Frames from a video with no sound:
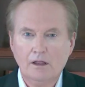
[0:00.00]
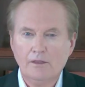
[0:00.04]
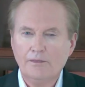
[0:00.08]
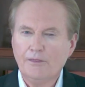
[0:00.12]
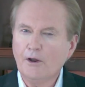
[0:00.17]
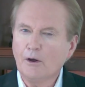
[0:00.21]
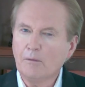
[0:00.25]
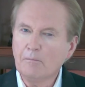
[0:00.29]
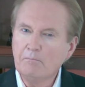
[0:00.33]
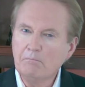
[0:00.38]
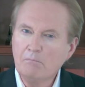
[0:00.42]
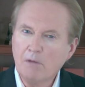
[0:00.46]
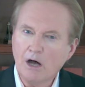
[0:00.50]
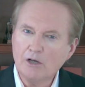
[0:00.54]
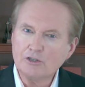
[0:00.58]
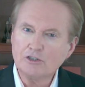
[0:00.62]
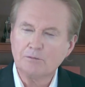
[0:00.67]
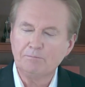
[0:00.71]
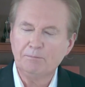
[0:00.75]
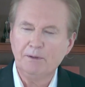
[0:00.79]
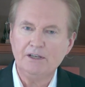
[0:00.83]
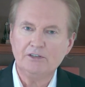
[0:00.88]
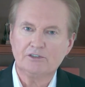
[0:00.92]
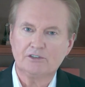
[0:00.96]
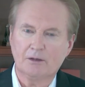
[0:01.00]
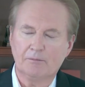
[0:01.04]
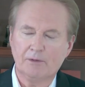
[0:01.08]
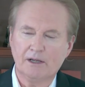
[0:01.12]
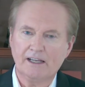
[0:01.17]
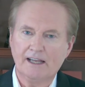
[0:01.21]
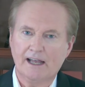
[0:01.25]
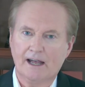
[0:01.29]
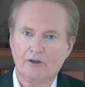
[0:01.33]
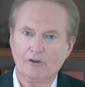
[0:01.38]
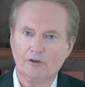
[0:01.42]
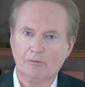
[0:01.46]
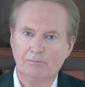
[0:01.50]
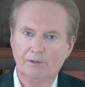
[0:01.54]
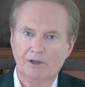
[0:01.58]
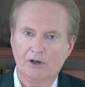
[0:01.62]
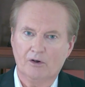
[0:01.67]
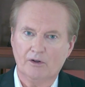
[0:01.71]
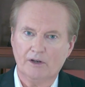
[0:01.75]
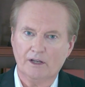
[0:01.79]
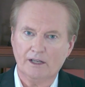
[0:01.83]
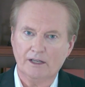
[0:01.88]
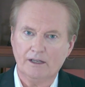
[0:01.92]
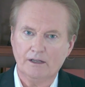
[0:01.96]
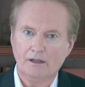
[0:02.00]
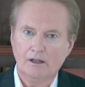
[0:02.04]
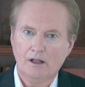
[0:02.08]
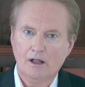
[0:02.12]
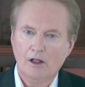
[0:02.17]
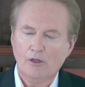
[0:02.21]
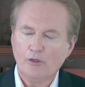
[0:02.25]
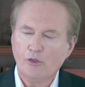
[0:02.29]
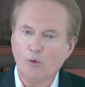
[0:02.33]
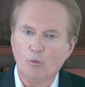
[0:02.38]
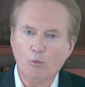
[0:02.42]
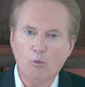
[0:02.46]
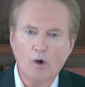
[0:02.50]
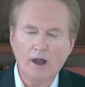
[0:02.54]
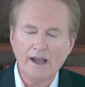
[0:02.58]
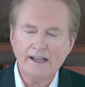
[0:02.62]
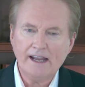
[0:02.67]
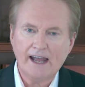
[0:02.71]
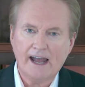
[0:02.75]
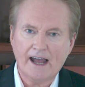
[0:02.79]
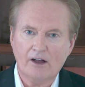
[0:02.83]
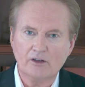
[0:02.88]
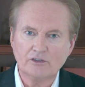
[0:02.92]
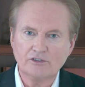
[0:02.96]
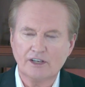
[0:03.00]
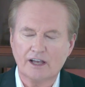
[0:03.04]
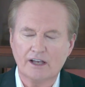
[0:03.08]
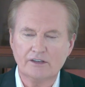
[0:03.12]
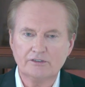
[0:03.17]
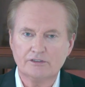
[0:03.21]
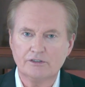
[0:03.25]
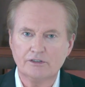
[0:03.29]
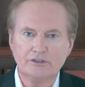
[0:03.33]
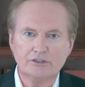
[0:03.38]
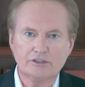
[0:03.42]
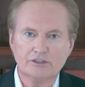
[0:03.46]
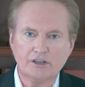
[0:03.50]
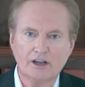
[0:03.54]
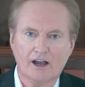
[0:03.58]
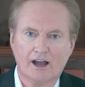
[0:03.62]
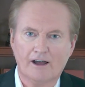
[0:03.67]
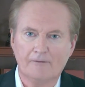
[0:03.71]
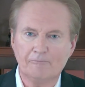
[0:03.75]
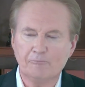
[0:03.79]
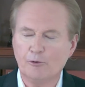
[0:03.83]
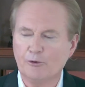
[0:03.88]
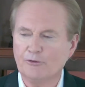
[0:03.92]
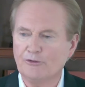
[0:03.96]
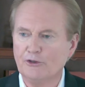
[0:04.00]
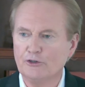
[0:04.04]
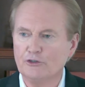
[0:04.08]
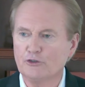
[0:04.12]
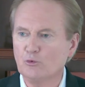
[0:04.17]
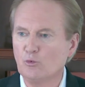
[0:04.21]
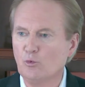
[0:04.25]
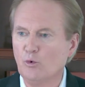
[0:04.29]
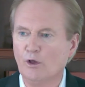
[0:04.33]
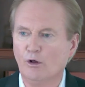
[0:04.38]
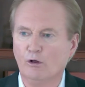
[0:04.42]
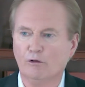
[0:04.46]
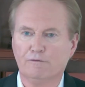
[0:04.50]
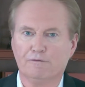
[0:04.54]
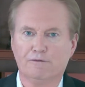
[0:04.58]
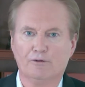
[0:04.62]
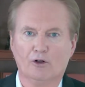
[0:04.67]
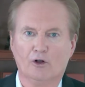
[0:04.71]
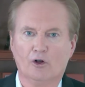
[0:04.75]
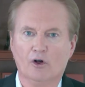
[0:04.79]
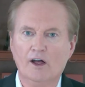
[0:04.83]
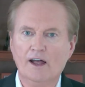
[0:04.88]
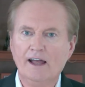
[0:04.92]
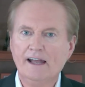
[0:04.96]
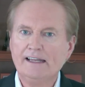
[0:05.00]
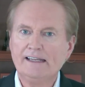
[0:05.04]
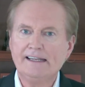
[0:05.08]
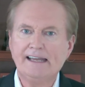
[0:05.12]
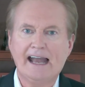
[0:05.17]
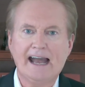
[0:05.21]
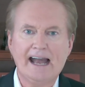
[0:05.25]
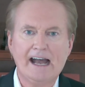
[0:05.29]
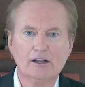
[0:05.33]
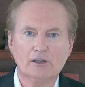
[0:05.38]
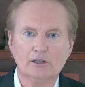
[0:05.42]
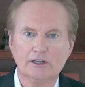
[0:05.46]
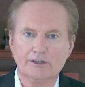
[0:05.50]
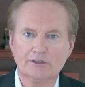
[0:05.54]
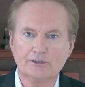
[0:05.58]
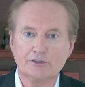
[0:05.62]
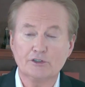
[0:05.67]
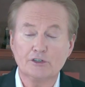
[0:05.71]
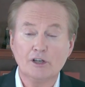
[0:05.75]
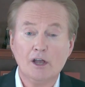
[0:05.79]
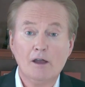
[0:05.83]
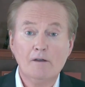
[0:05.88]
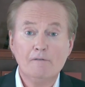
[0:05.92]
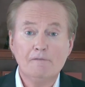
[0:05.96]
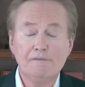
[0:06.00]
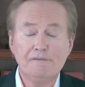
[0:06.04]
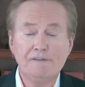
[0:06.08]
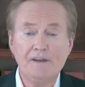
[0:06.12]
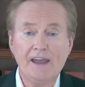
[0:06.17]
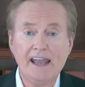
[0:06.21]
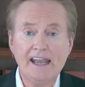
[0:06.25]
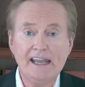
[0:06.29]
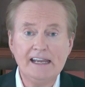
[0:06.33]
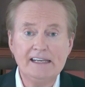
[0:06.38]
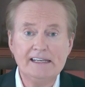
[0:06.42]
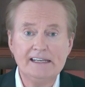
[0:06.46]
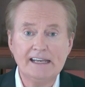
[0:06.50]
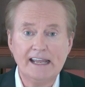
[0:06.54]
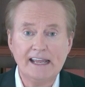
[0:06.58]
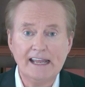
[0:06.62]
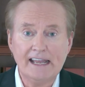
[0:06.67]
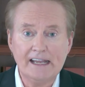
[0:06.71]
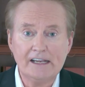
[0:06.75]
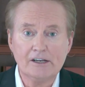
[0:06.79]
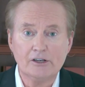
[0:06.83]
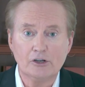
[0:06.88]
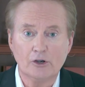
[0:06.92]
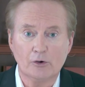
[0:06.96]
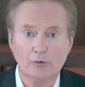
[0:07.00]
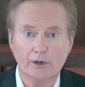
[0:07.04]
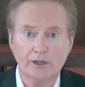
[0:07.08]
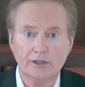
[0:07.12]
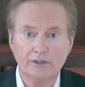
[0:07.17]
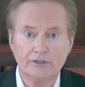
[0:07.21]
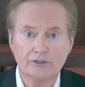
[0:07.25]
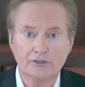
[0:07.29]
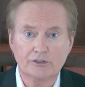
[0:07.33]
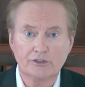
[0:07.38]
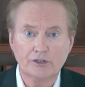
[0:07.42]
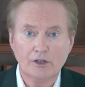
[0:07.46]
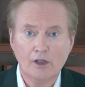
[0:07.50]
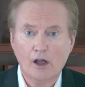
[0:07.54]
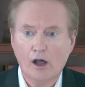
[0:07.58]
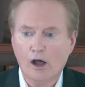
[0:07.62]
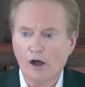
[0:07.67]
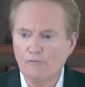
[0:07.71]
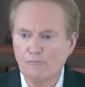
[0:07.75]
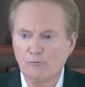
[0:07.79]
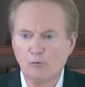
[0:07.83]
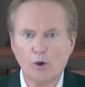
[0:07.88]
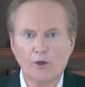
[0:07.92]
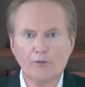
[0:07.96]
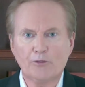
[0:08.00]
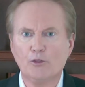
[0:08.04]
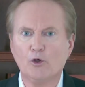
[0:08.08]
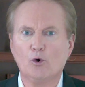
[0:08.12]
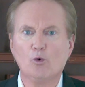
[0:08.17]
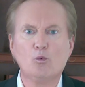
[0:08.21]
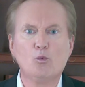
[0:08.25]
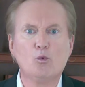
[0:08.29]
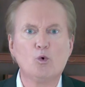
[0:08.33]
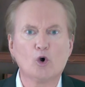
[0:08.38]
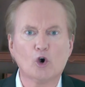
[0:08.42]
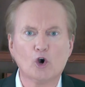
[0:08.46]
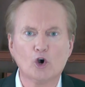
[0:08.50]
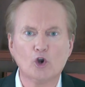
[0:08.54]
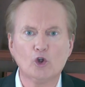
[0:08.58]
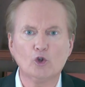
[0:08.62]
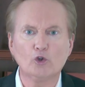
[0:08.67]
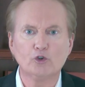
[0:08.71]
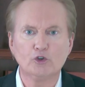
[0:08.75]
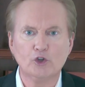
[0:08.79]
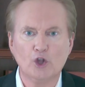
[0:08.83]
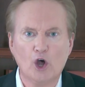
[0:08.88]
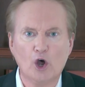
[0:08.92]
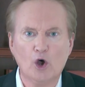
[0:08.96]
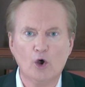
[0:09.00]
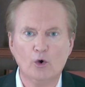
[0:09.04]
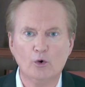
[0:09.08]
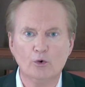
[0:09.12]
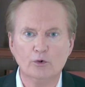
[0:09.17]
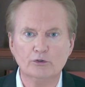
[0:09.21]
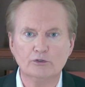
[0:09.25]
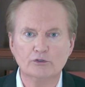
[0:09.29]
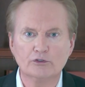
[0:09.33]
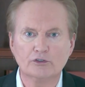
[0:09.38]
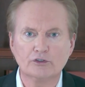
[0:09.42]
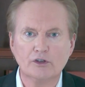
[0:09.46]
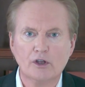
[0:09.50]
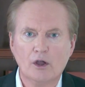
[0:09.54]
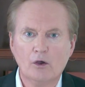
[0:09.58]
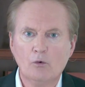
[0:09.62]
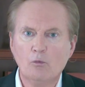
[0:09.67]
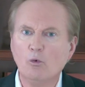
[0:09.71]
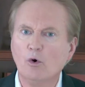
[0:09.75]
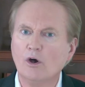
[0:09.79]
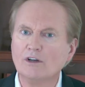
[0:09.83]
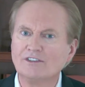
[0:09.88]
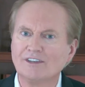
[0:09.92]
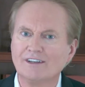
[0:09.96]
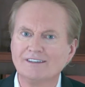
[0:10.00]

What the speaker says: There must be some accountability. The White House has to stop with this willful, callous, feigned ignorance of what the world knows was a